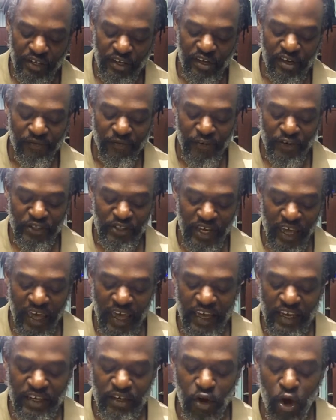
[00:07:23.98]
Verse
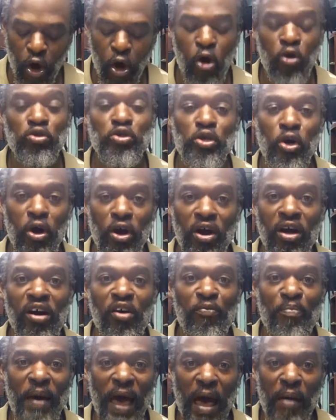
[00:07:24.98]
8, O daughter
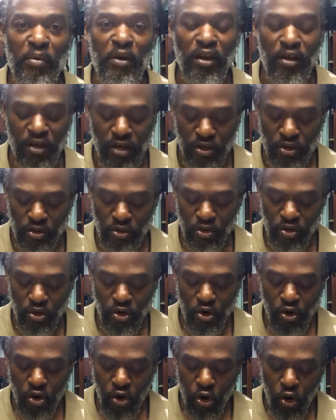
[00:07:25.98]
of Babylon,
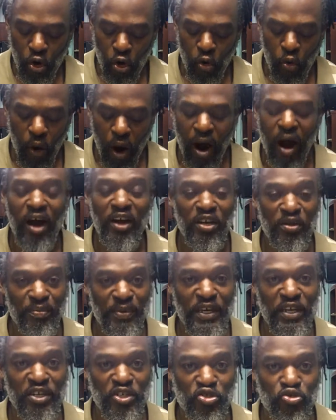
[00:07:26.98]
who art to
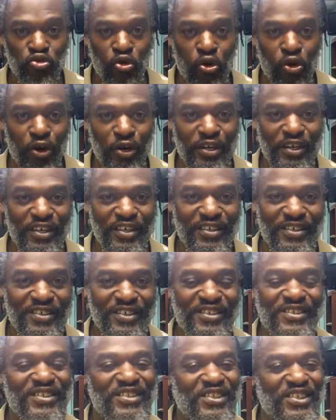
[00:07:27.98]
be destroyed,
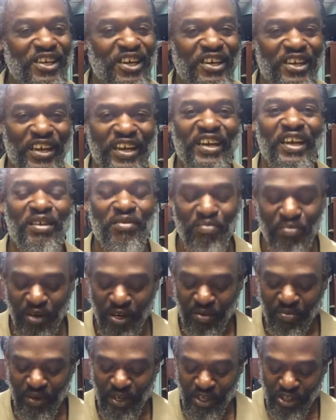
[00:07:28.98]
because it tells you that they're going
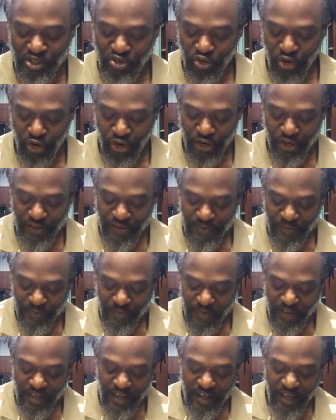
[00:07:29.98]
to be destroyed.
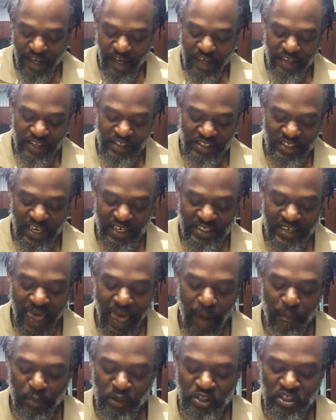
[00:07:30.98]
It says,
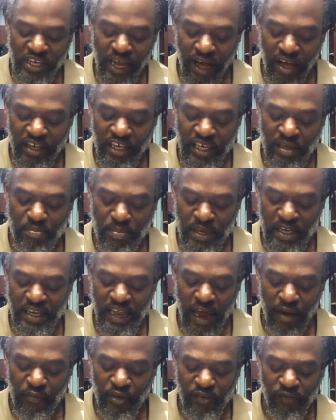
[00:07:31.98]
happy shall he be
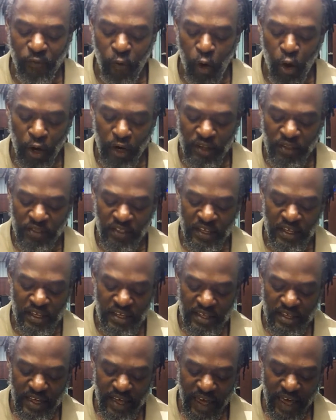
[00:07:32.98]
that rewarded
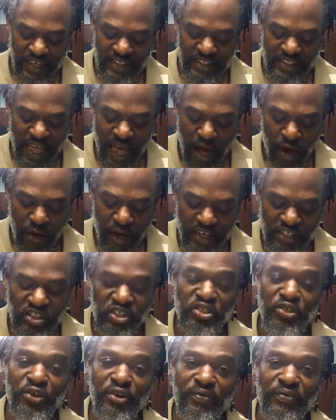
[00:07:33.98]
thee as thou hast
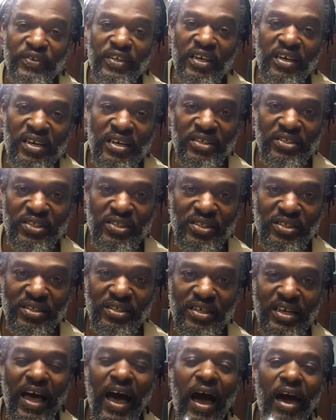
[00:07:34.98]
served us.
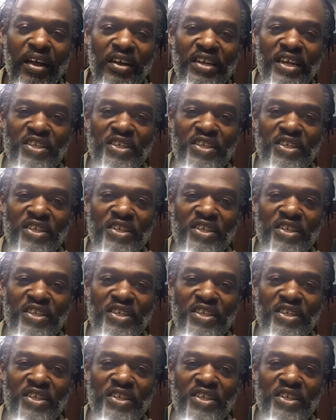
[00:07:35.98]
How did they